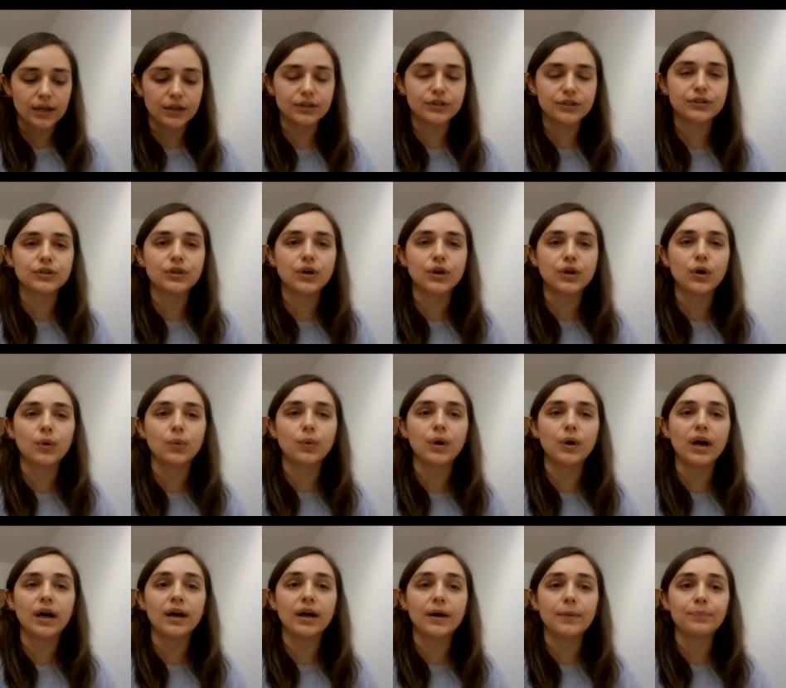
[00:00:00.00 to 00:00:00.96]
So
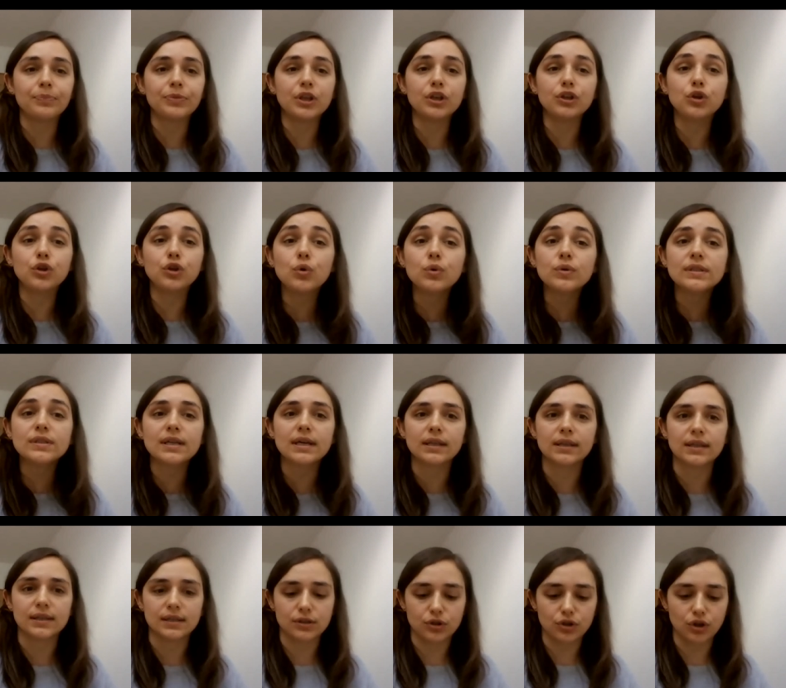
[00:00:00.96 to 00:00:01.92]
um, using
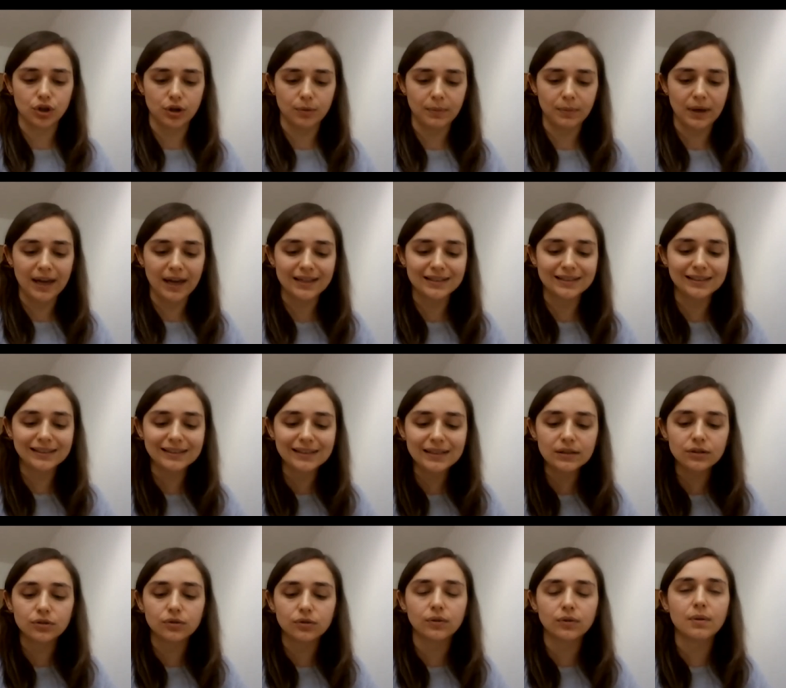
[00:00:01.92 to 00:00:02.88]
this term can
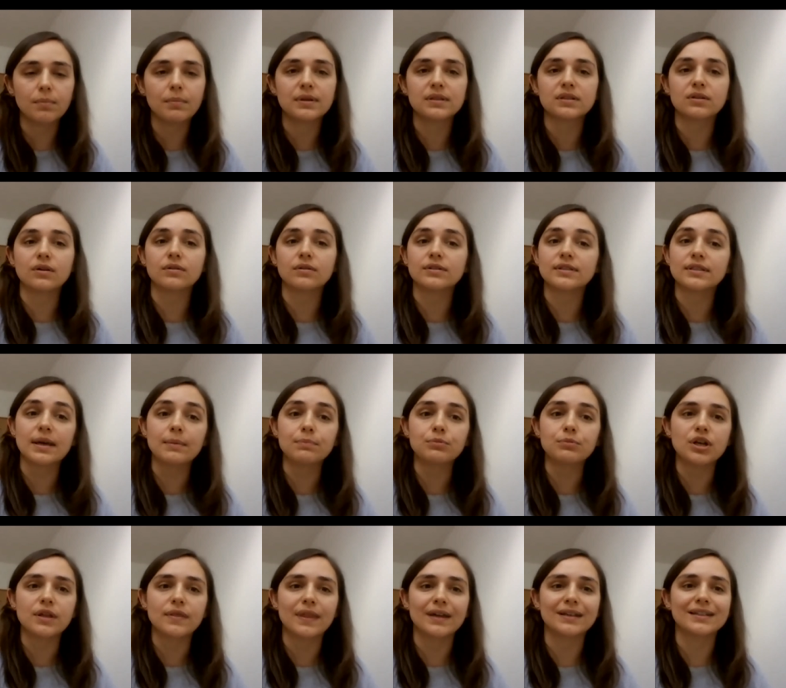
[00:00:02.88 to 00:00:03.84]
lead to the
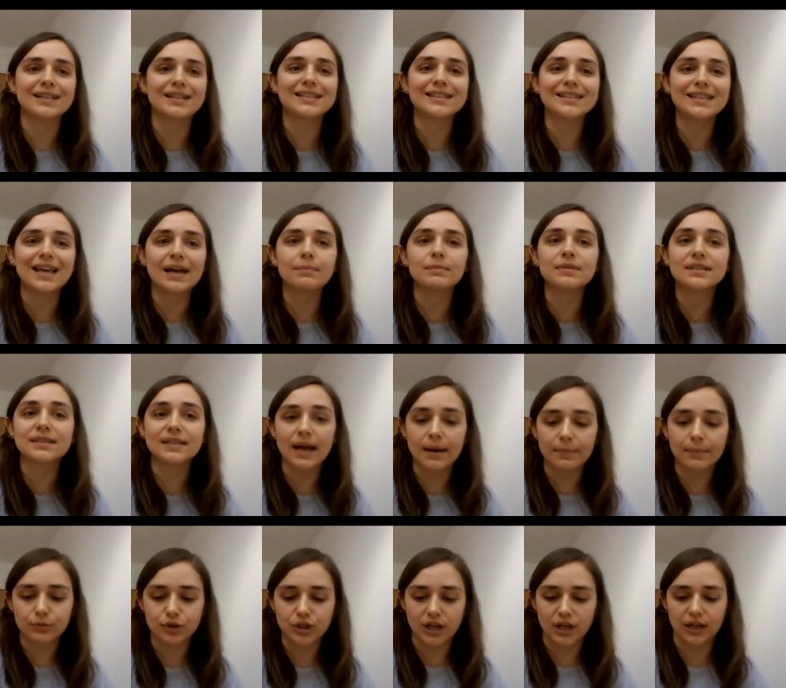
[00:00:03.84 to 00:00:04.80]
misconception that the same
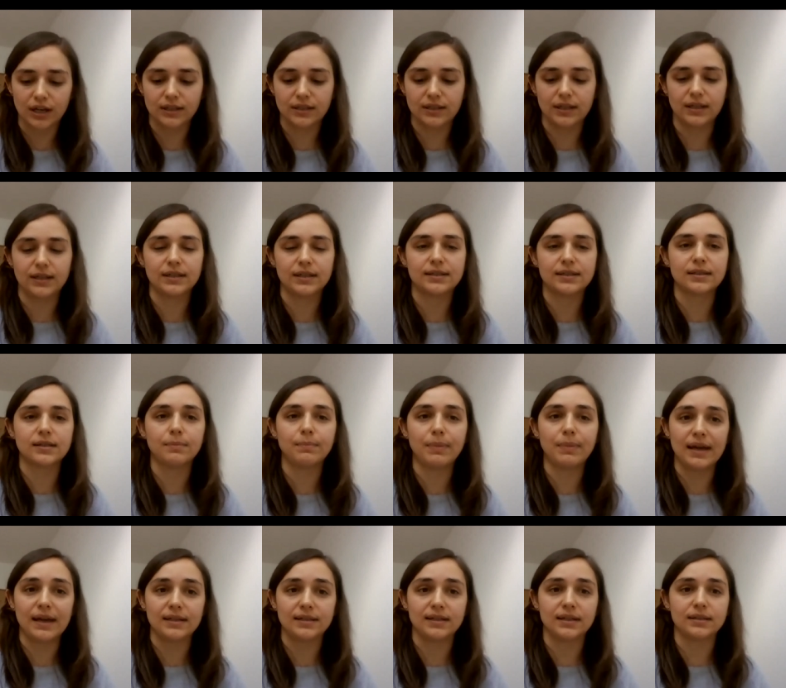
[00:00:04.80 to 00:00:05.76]
subject is
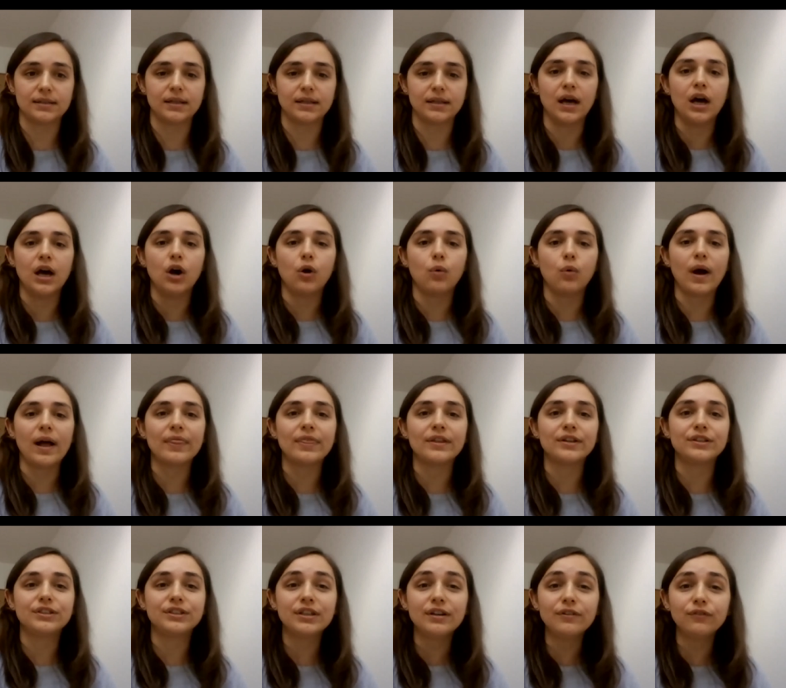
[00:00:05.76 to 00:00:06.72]
debated, while
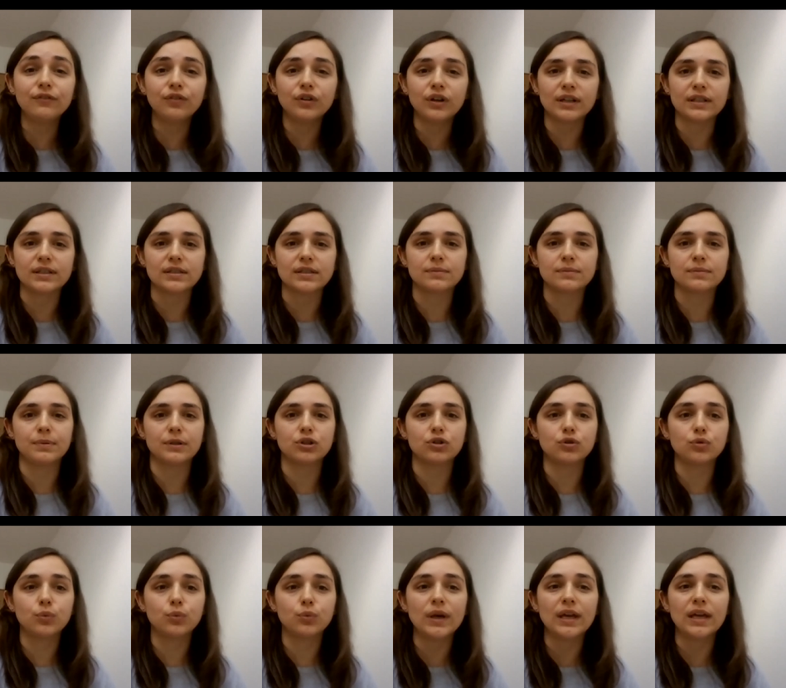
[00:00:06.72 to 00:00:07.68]
the difference
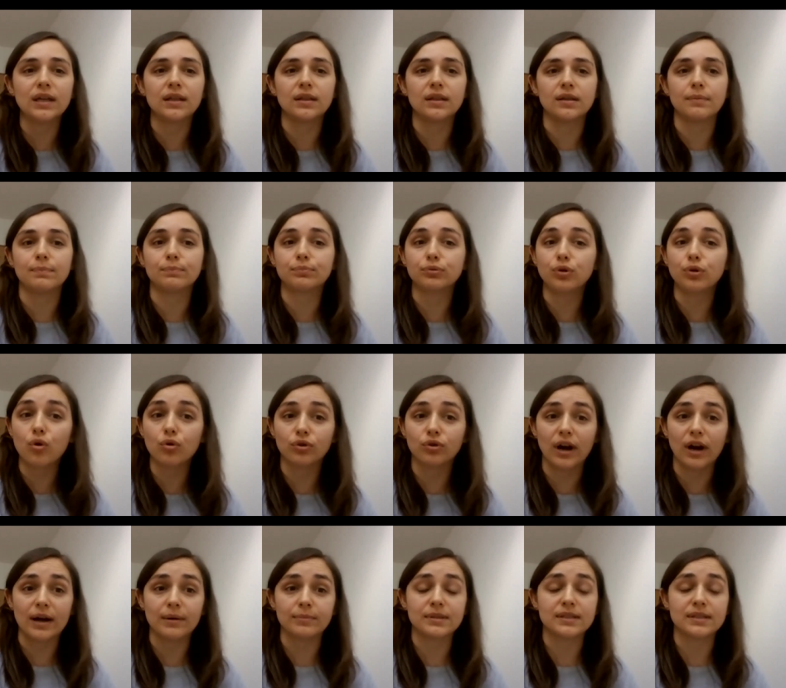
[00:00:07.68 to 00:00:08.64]
between the
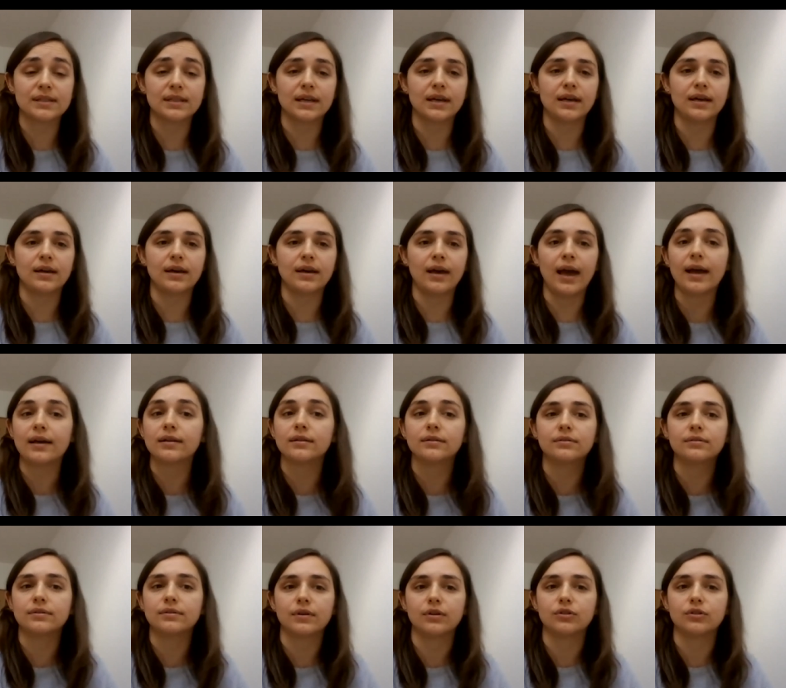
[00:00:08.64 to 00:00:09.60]
programs uh, and
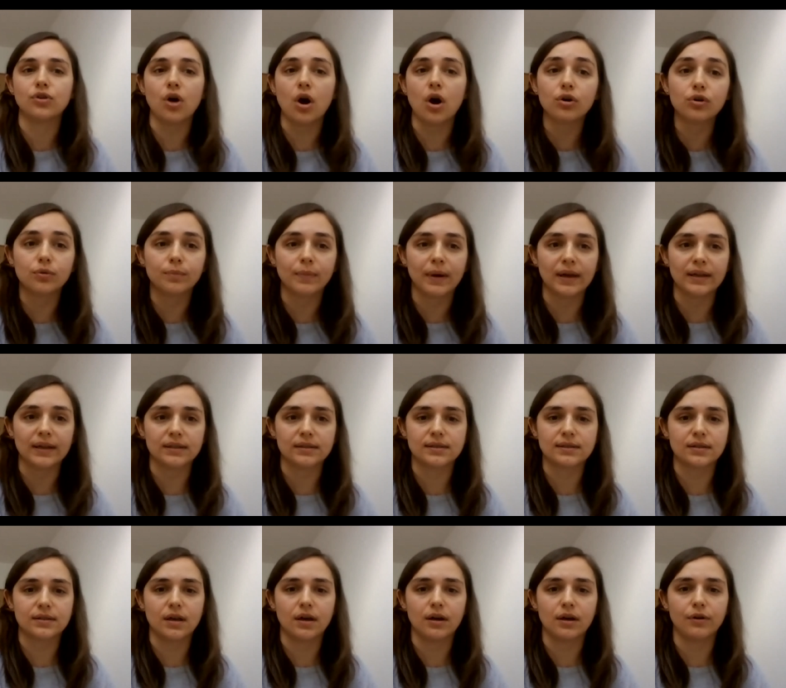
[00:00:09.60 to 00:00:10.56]

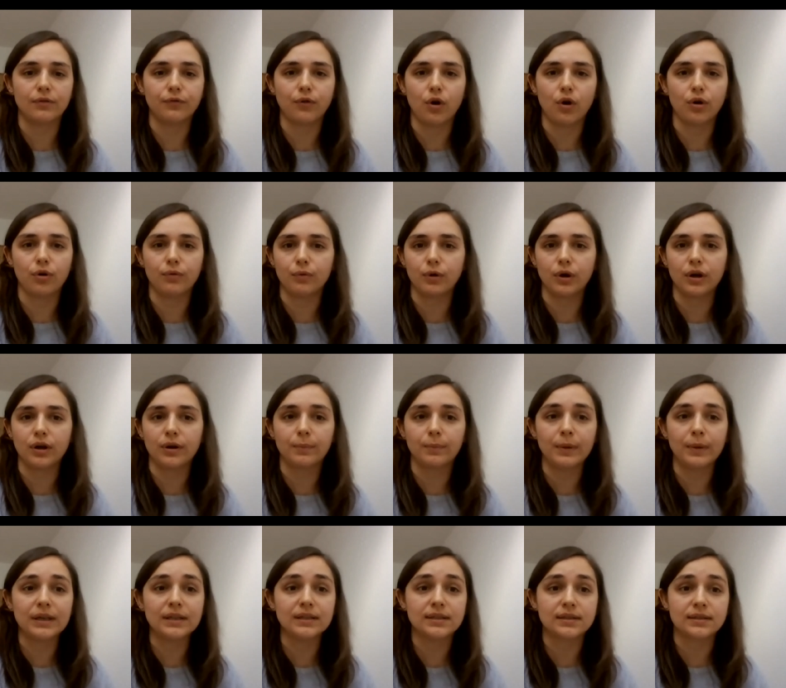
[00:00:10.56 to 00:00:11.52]
documents uh, for, uh,
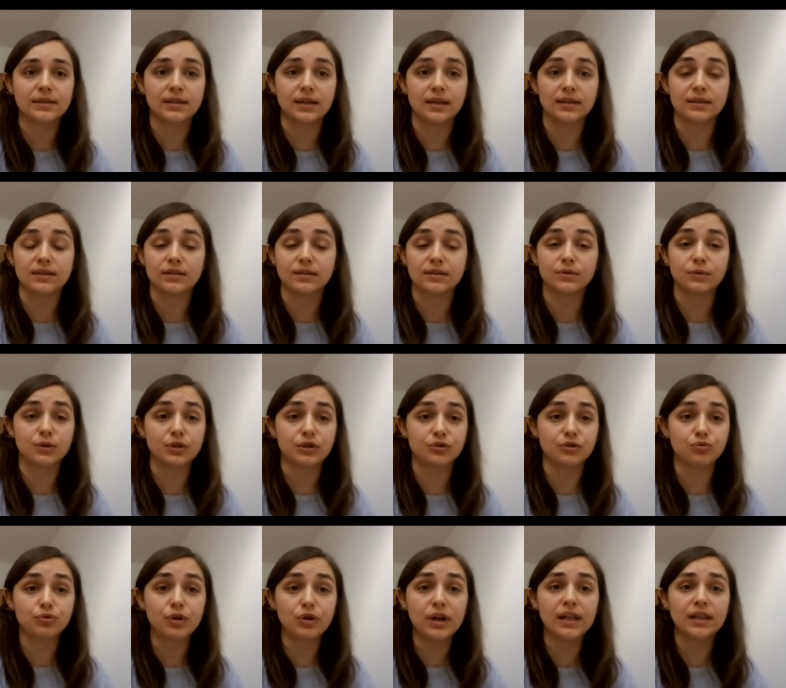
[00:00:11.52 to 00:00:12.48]
is, is,
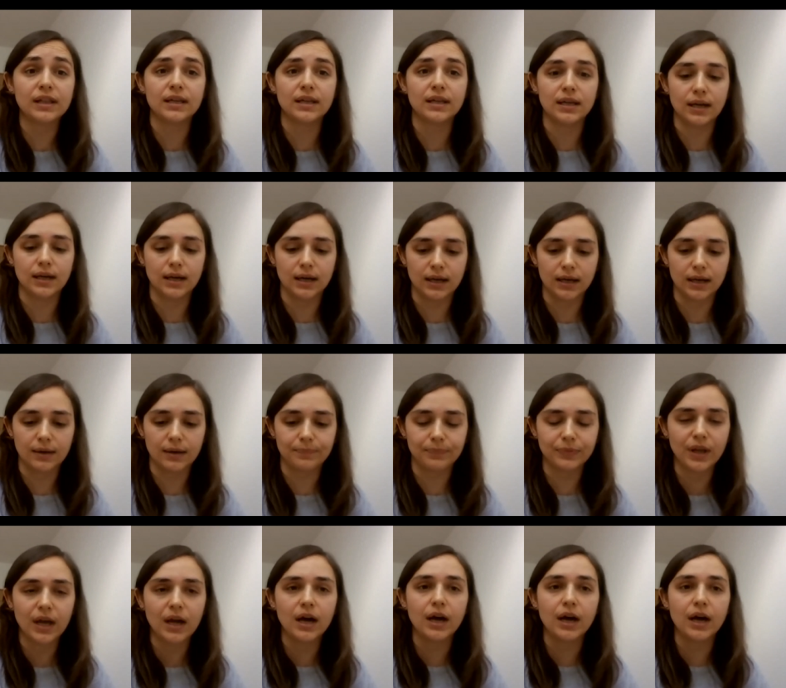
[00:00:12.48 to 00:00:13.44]
is really
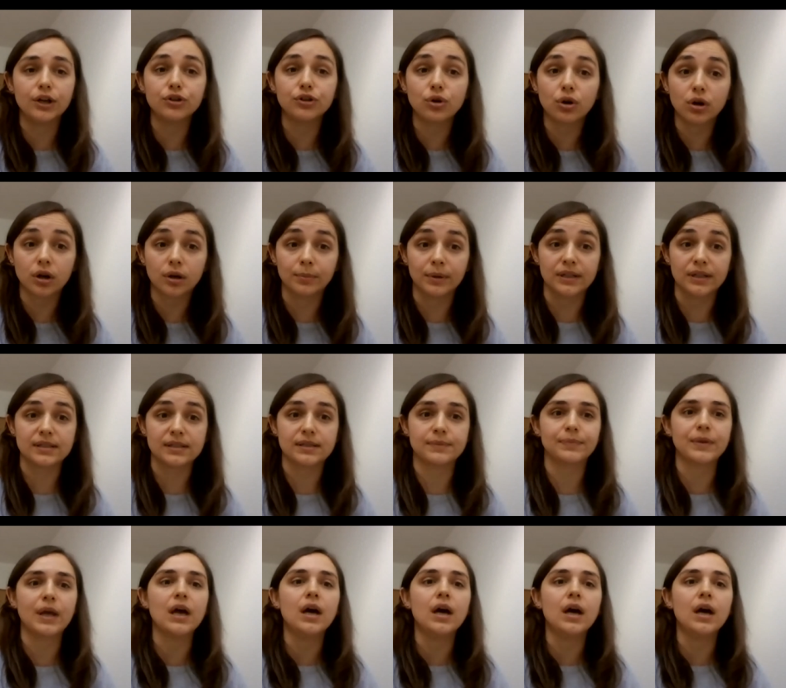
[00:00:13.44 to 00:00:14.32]
um, enormous.